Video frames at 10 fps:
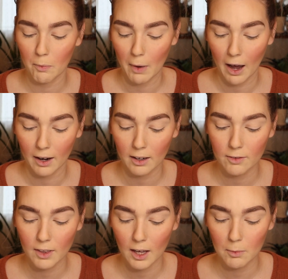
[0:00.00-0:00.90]
back
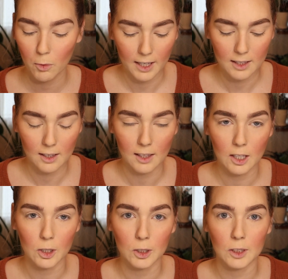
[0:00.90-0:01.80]
of them like the
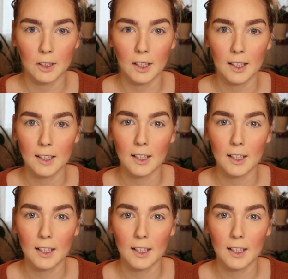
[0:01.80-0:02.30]
little